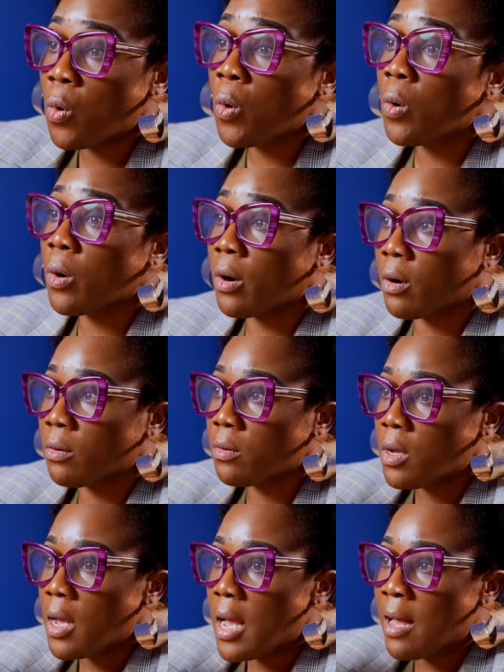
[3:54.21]
or
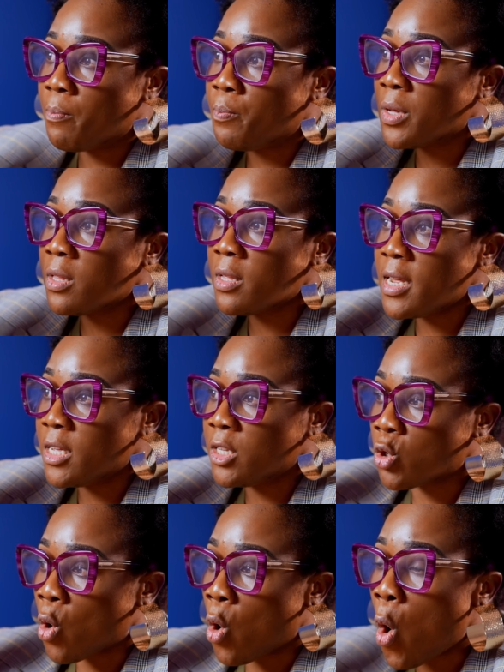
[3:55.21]
ability
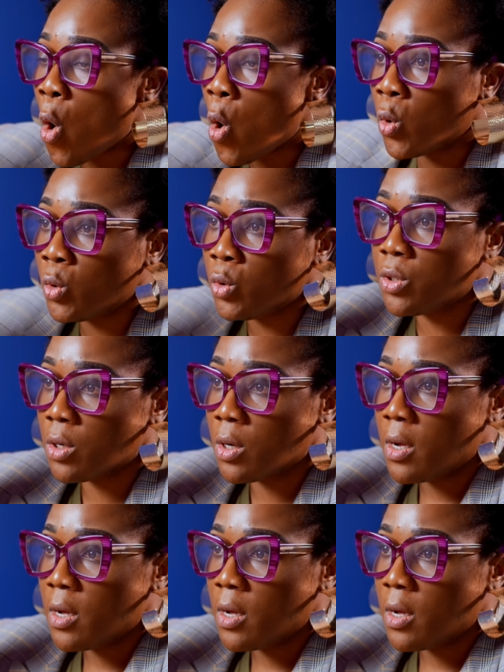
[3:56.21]
to hold